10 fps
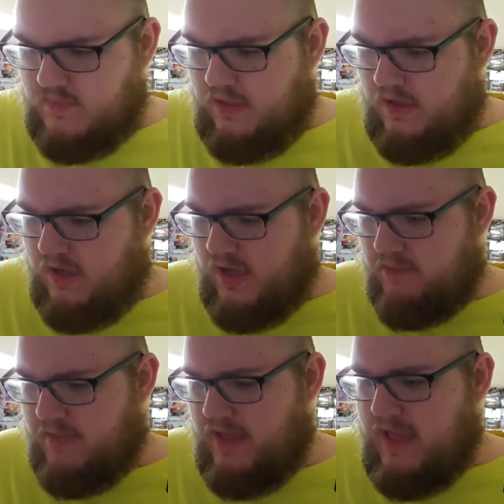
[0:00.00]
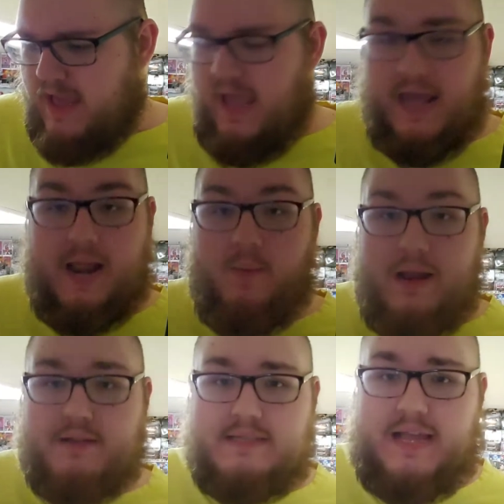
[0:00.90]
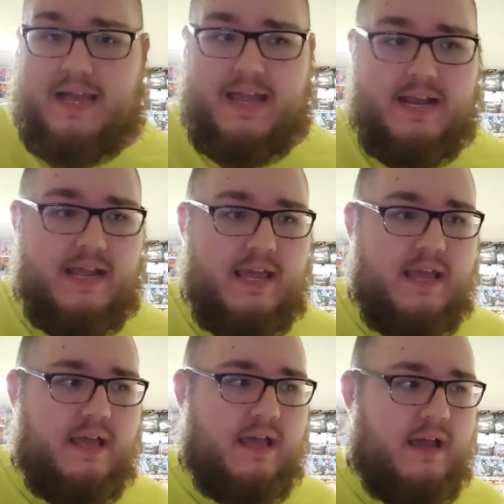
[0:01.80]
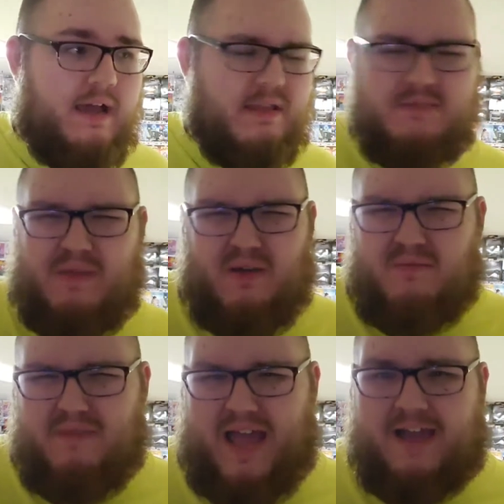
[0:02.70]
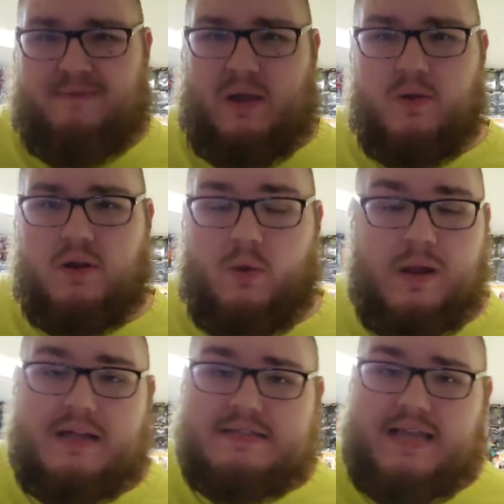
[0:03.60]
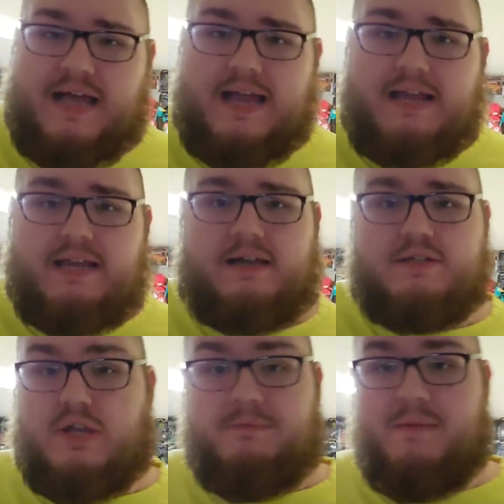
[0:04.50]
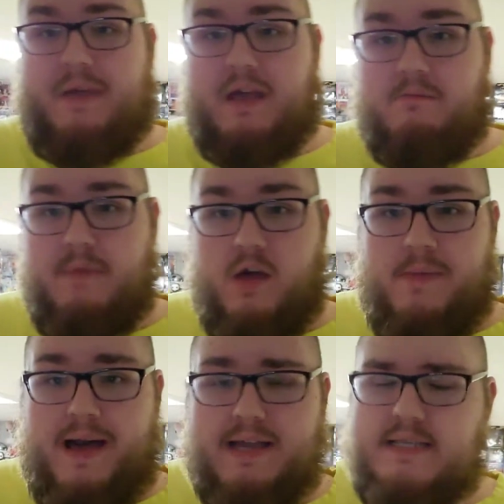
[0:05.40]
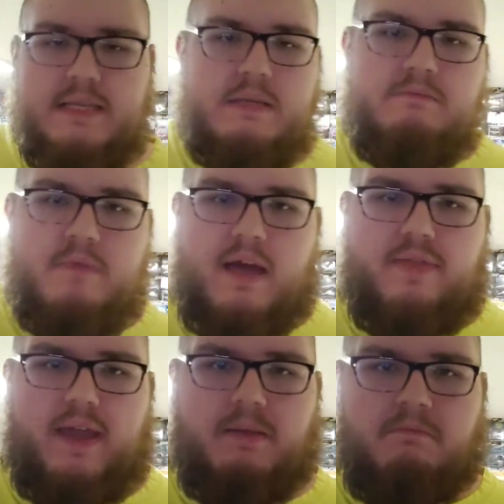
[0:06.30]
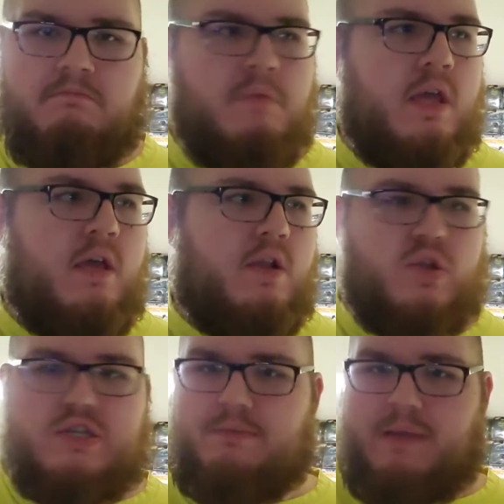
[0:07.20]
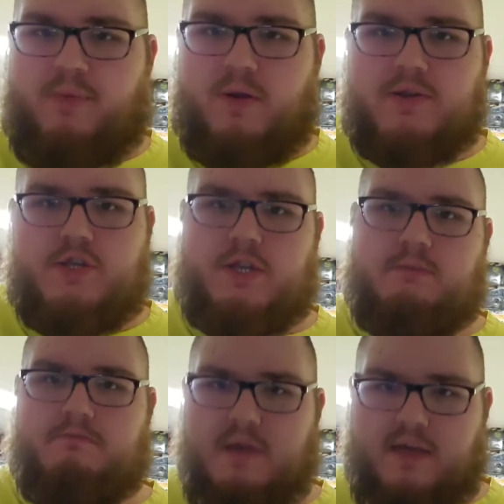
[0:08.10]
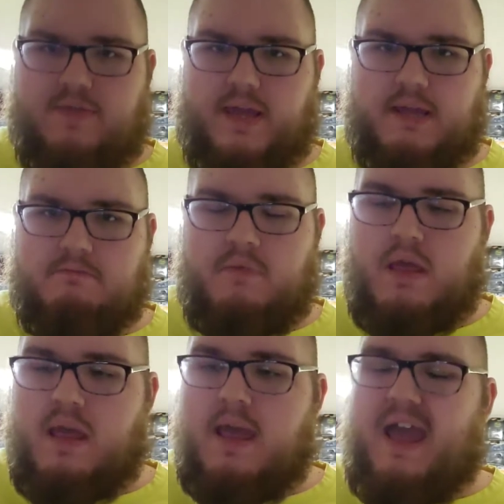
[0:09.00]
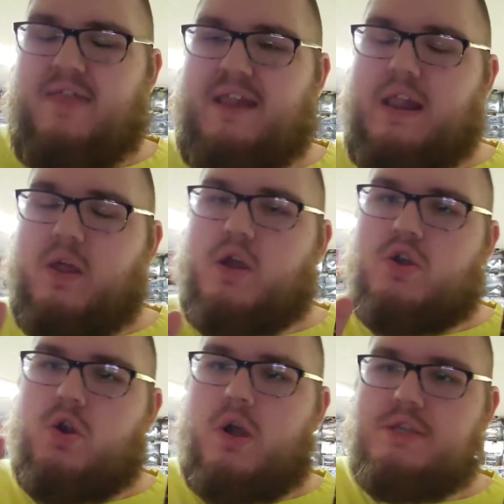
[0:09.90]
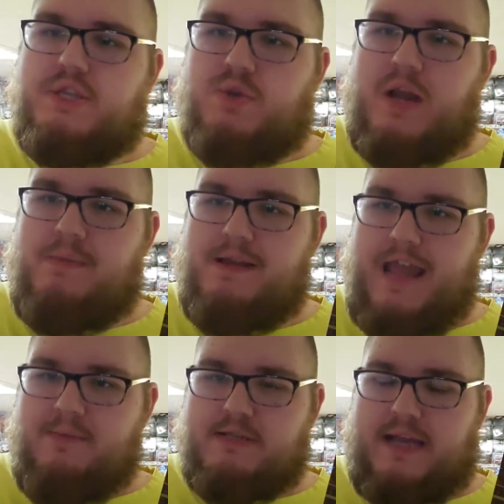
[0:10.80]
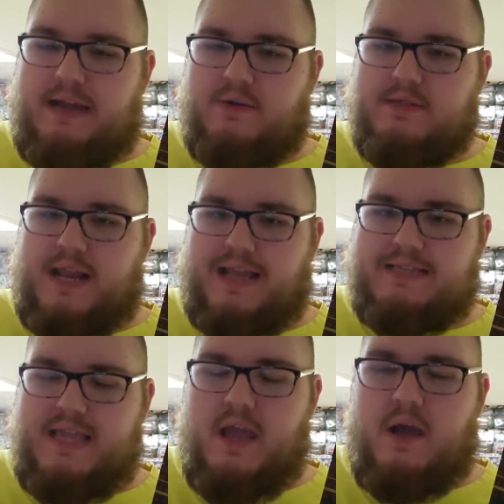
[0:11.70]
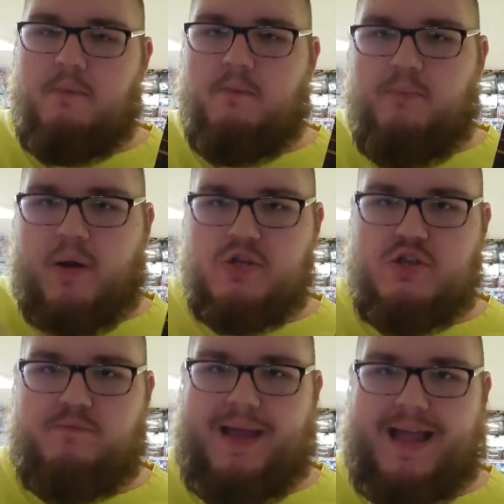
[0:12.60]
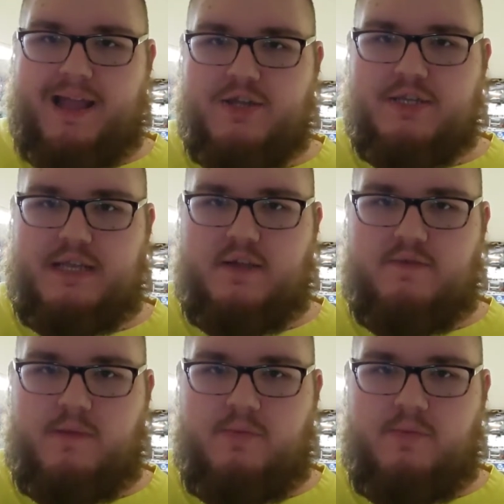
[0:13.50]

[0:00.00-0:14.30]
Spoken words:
And I went outside, this is about a half hour ago. I went outside to look at my mailbox, nothing. Looked at my porch, nothing. And then I look across the street at my neighbor's house, and I see a bunch of packages on their front